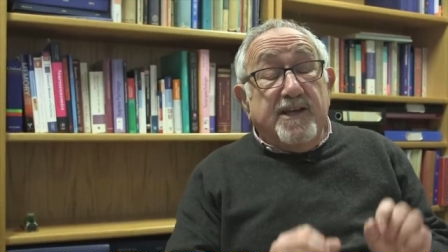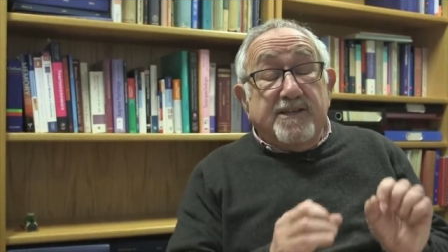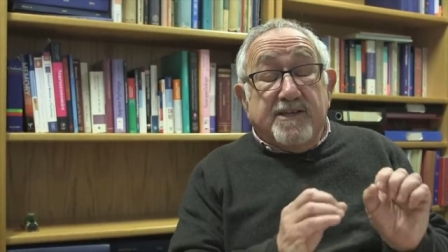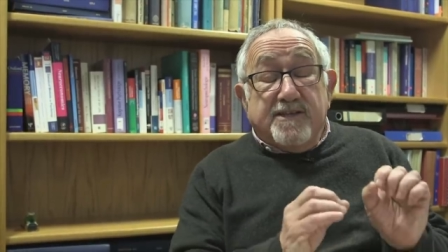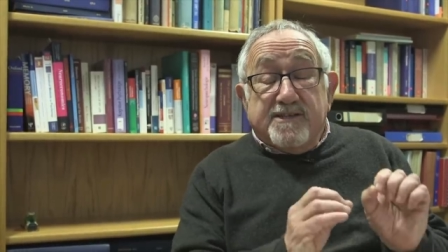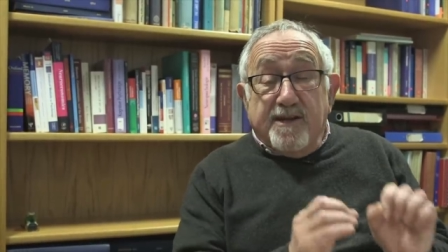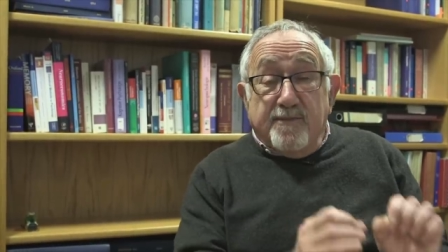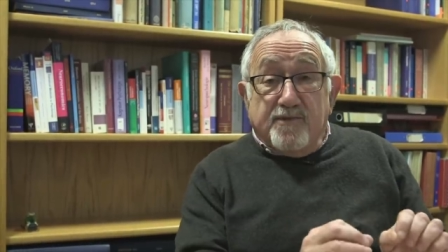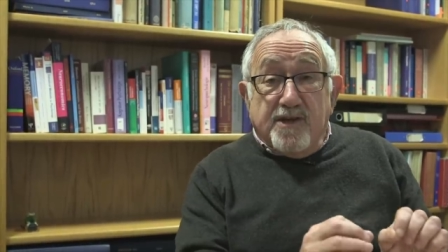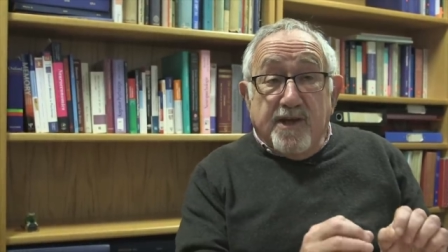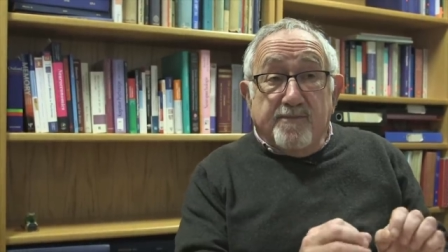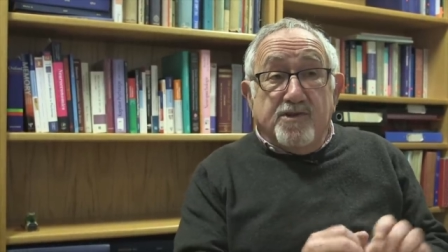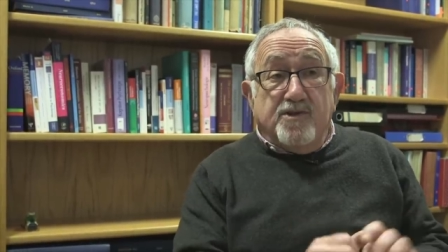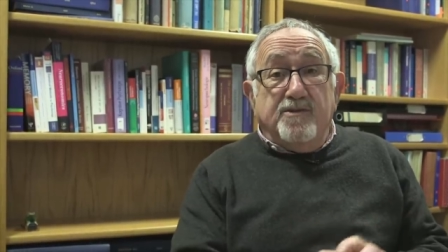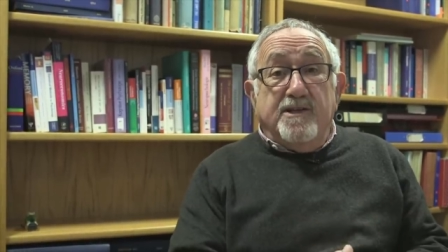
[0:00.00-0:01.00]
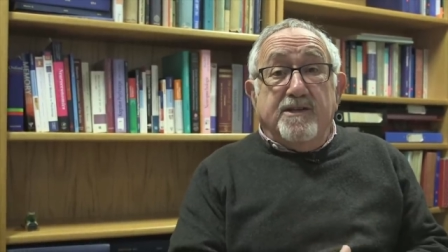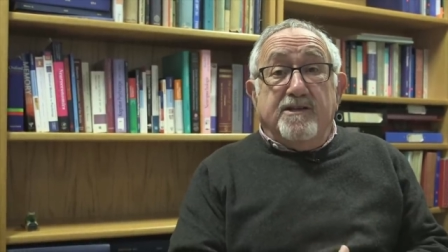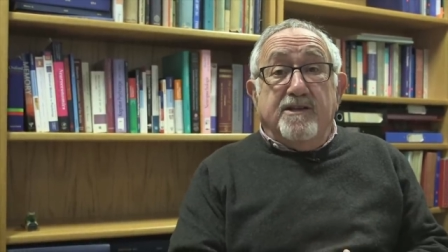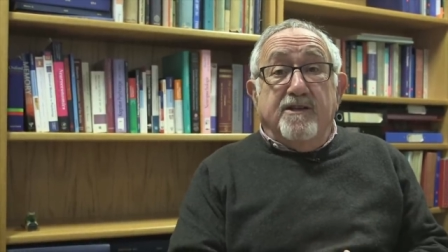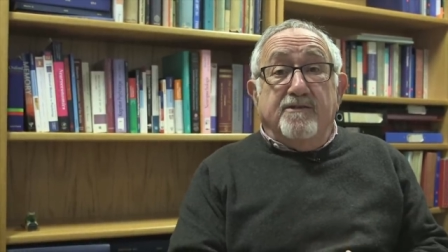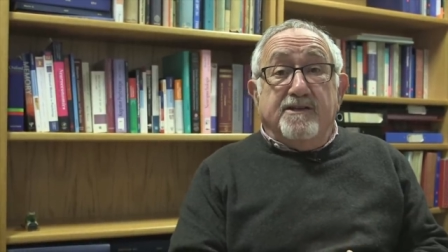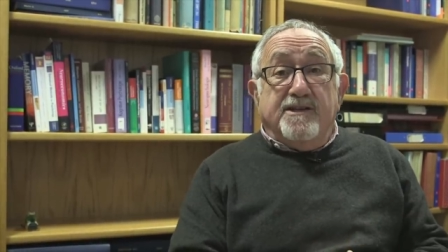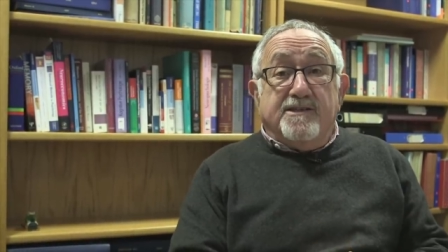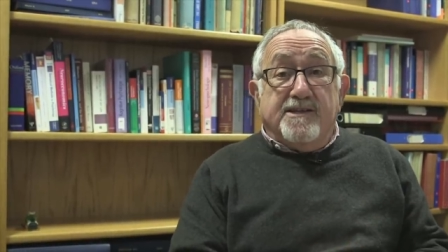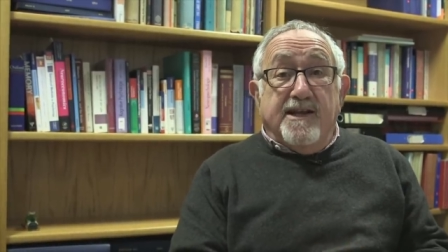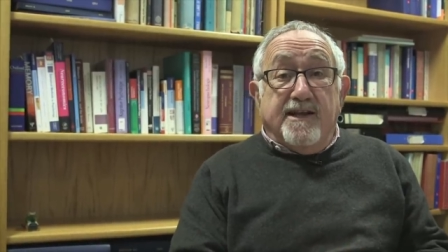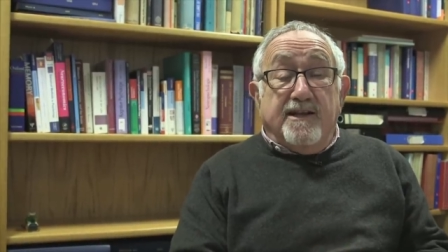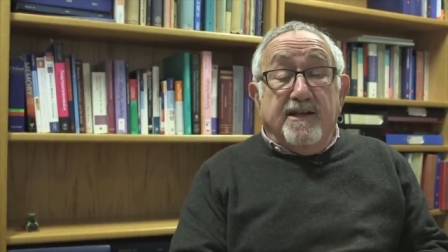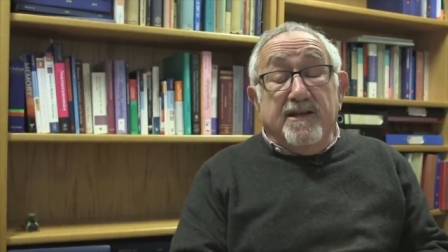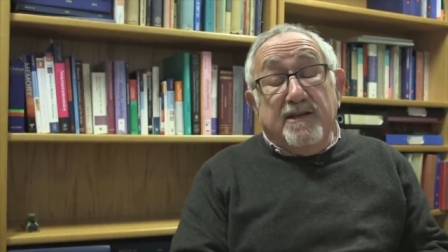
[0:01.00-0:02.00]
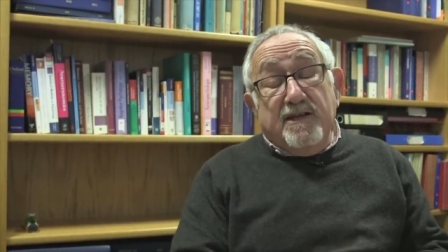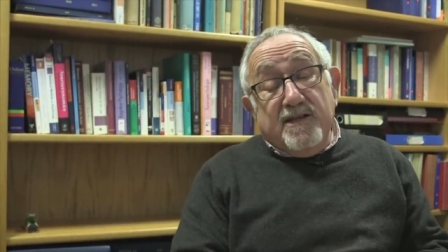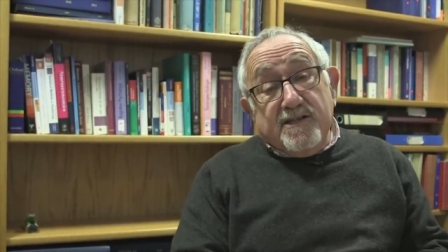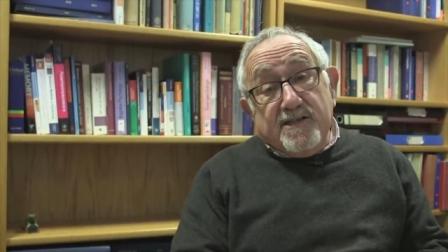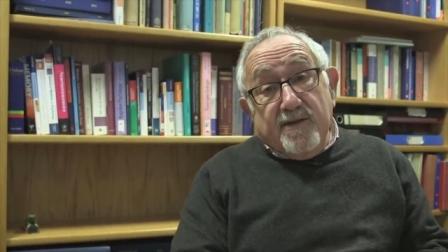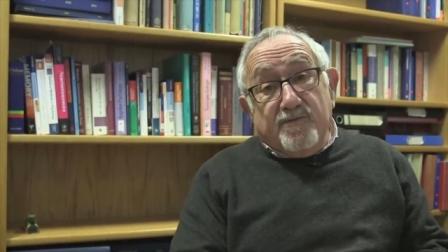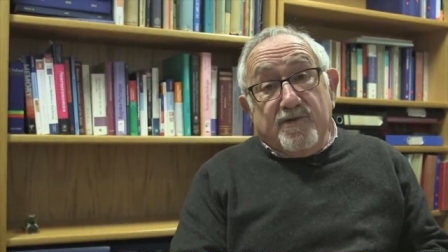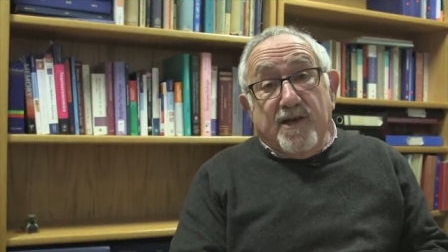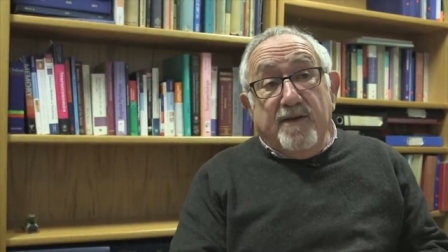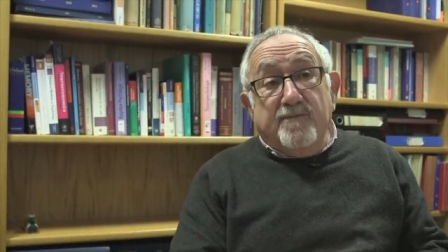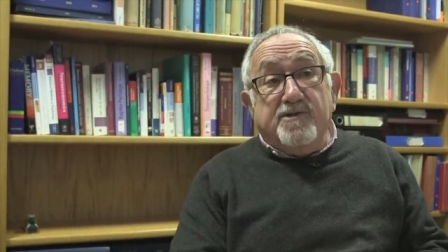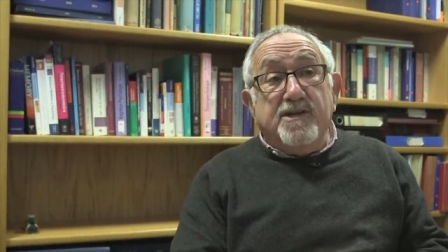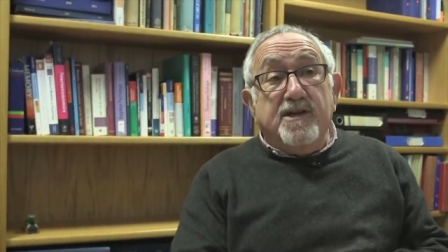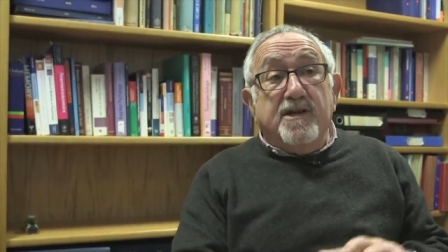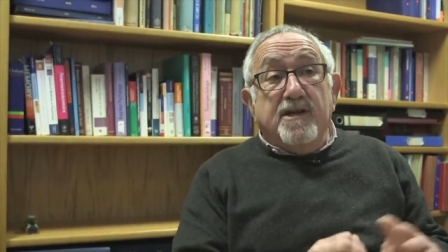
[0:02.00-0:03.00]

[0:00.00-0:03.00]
So sometimes you need to know it exactly. Sometimes